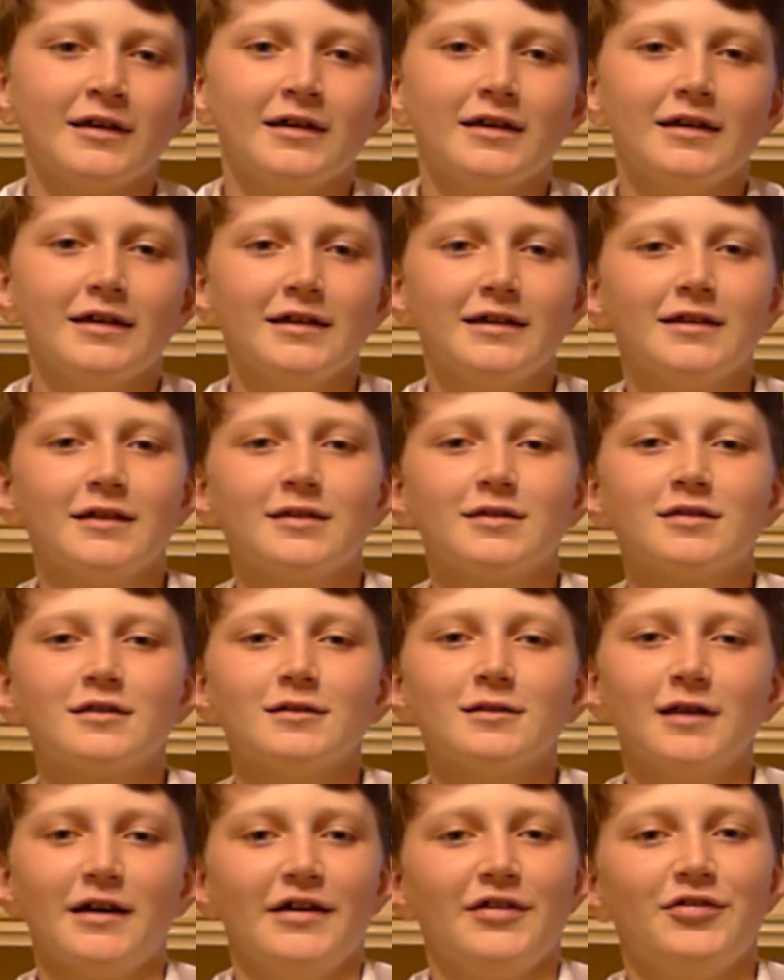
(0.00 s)
It is
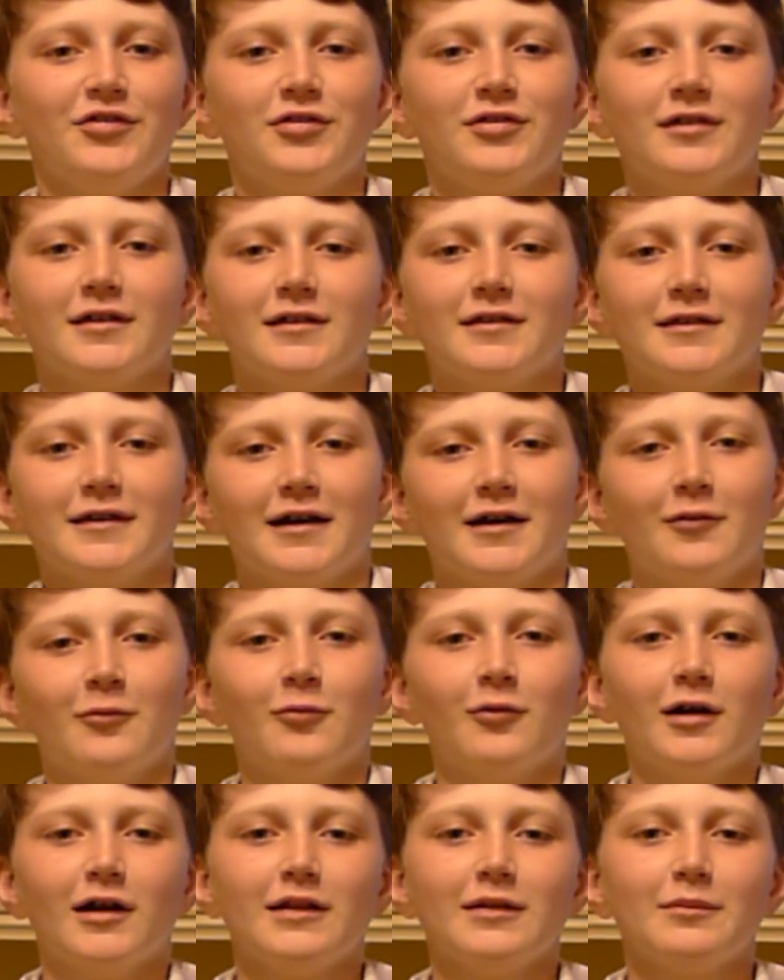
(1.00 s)
alleged that
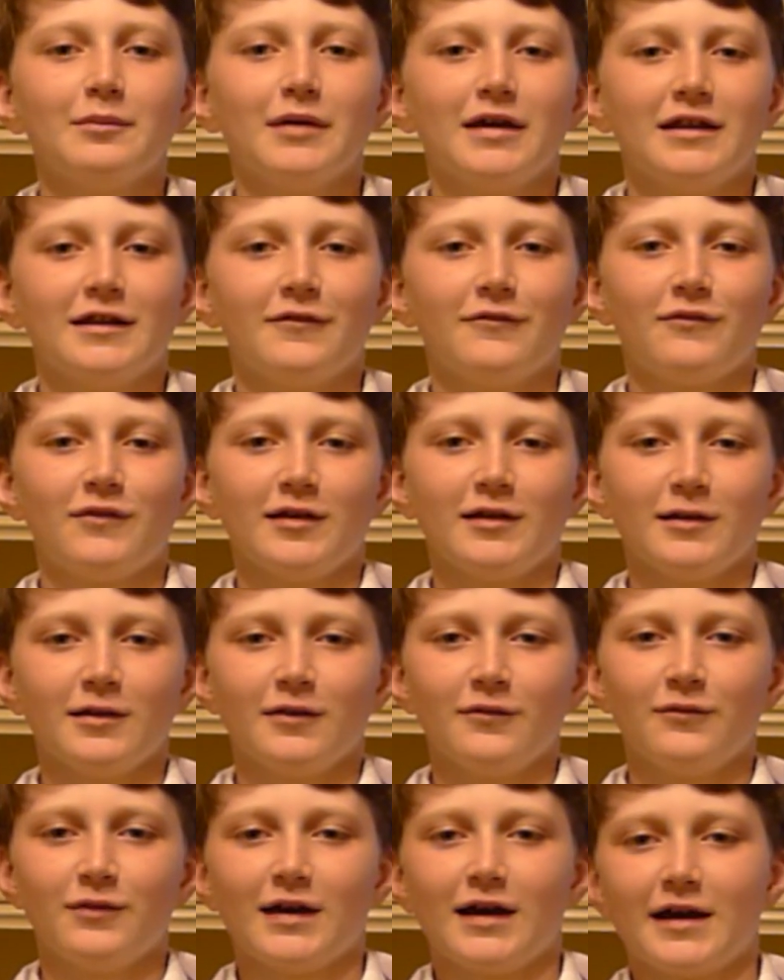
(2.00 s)
one benefit
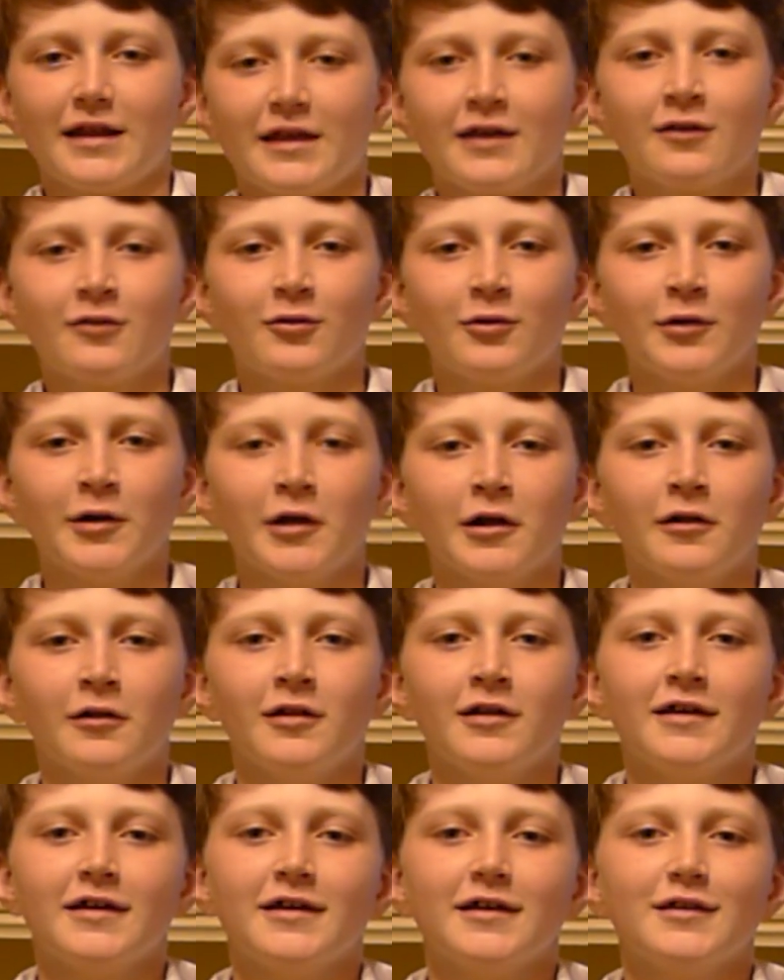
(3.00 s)
of adding oil
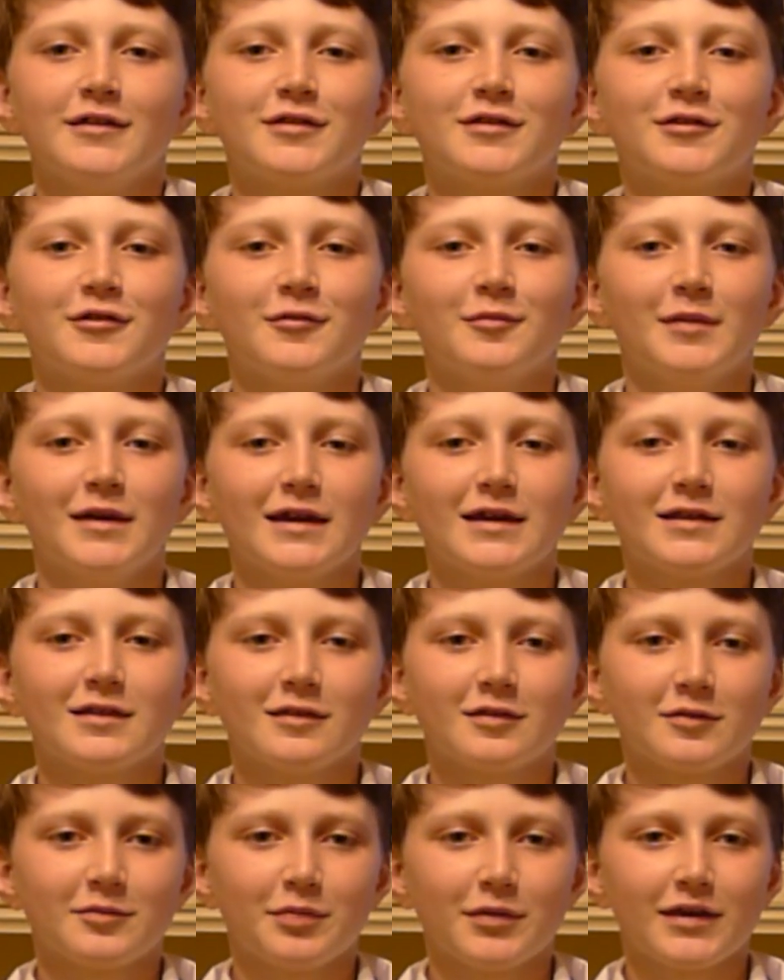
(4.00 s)
is to make the
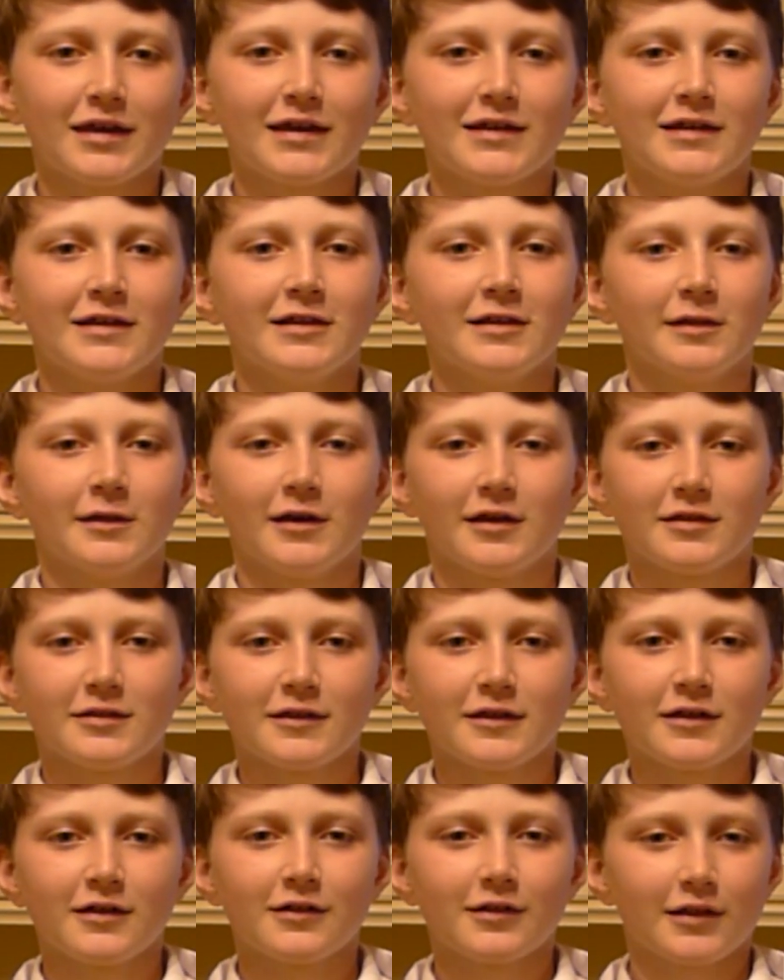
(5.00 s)
spaghetti less
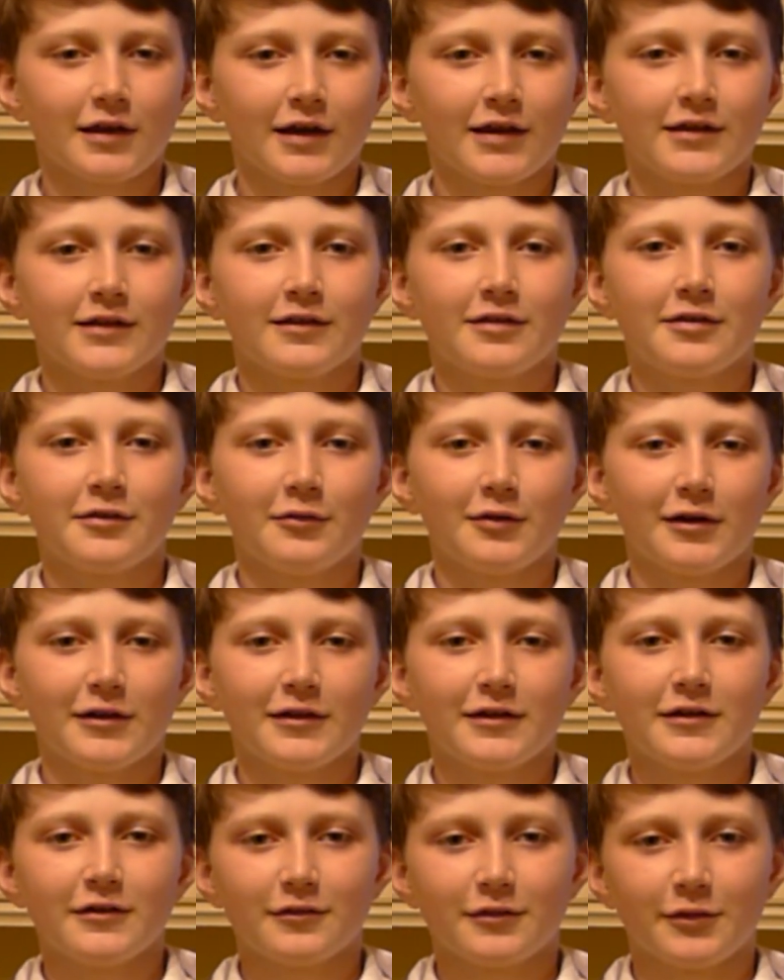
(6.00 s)
inclined to
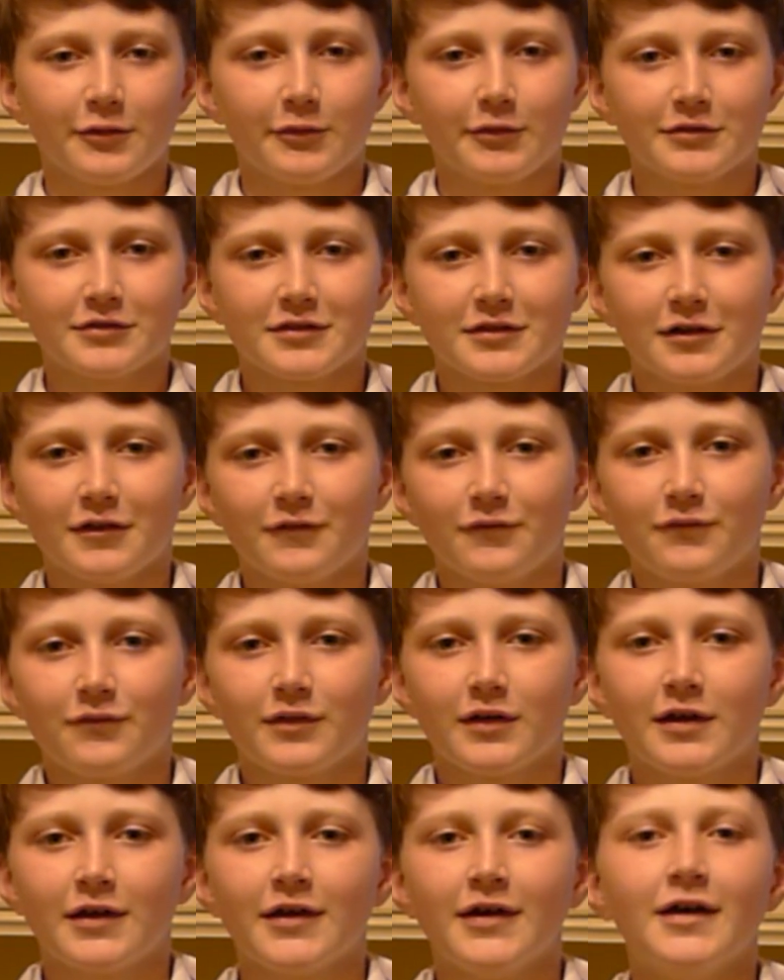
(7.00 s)
adhere to itself,
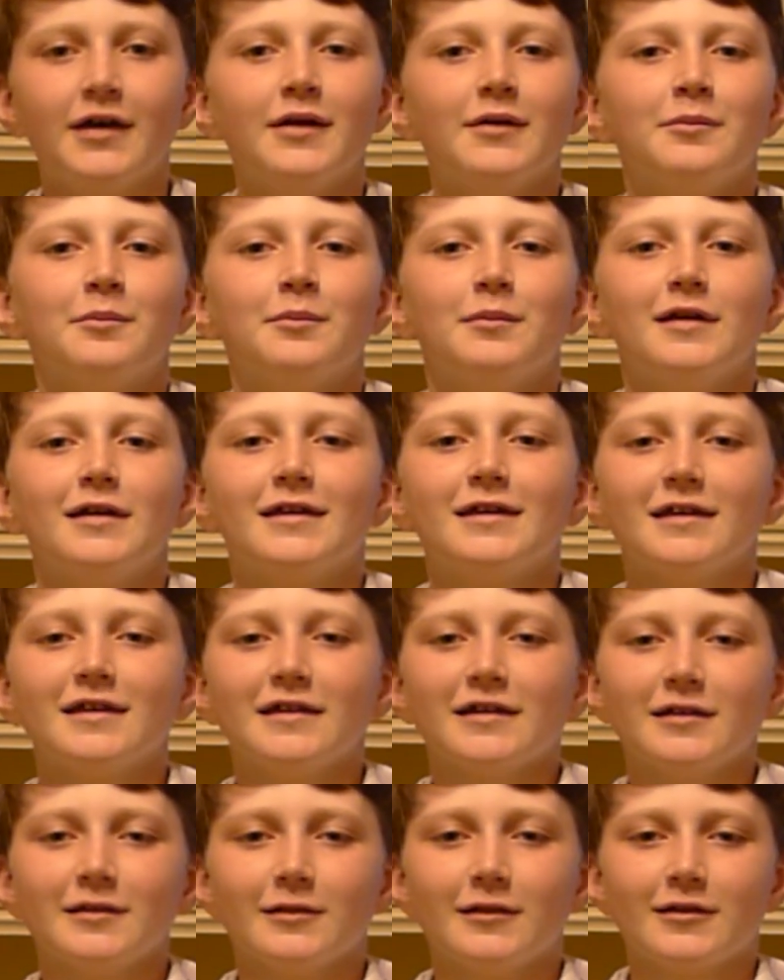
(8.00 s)
making
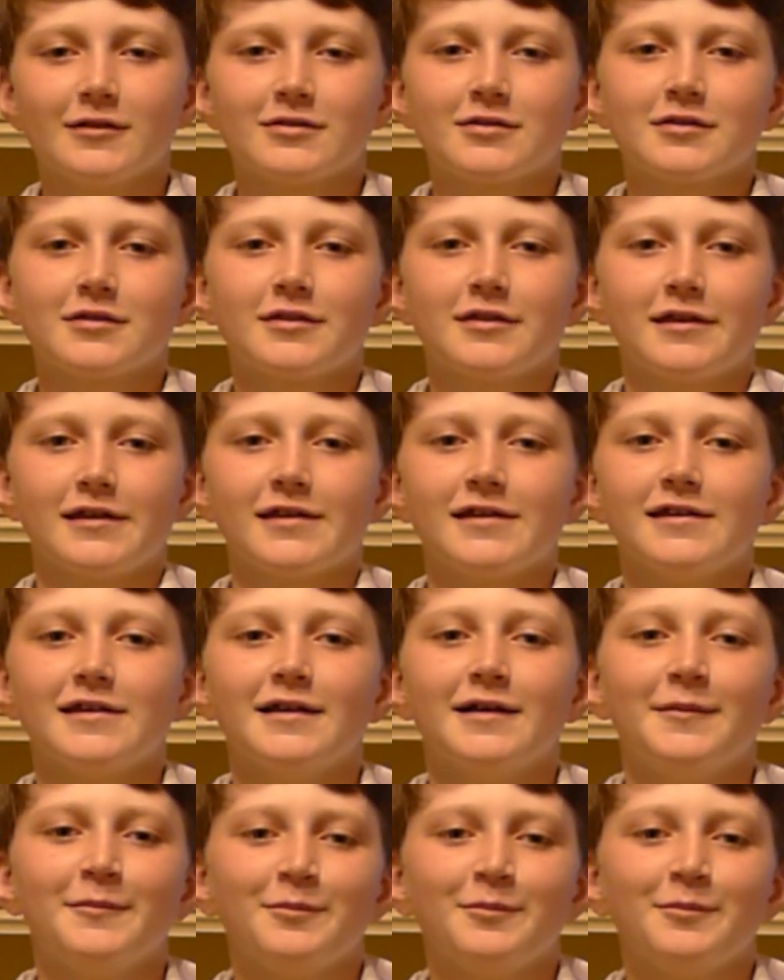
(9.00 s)
it less sticky.